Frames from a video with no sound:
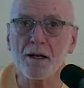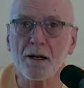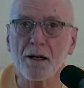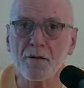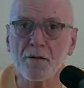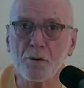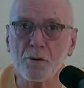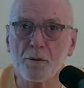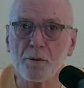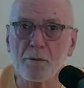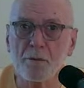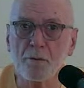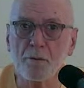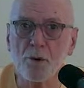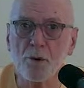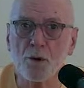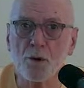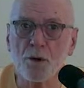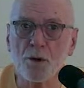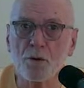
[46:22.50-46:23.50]
ever been
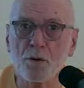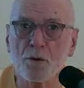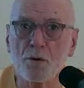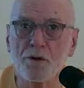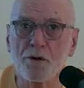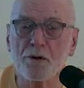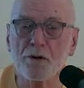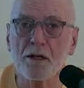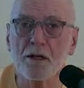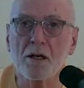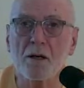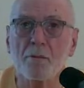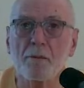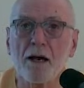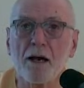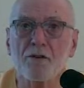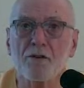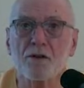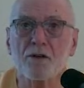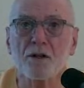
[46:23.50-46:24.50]
born with the
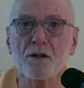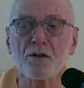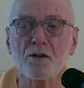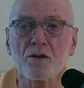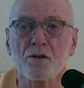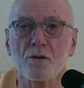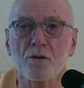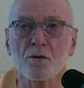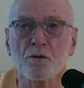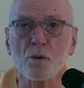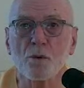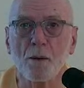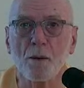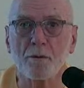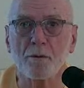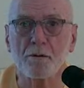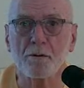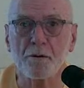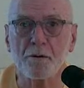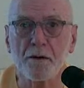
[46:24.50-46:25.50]
capacities of
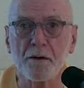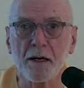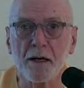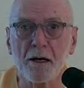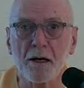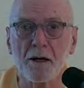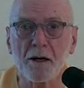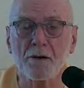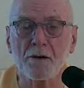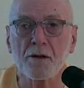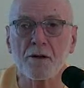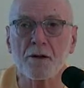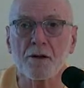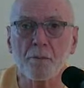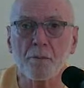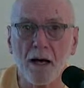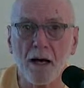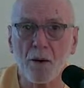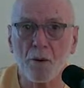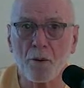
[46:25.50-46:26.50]
Swami Vivekananda and the
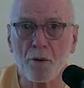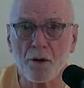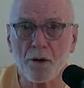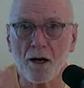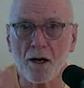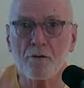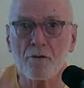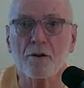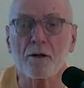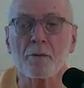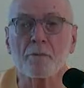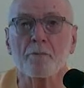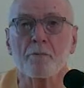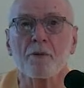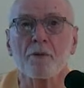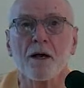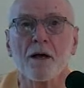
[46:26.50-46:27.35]
power of him.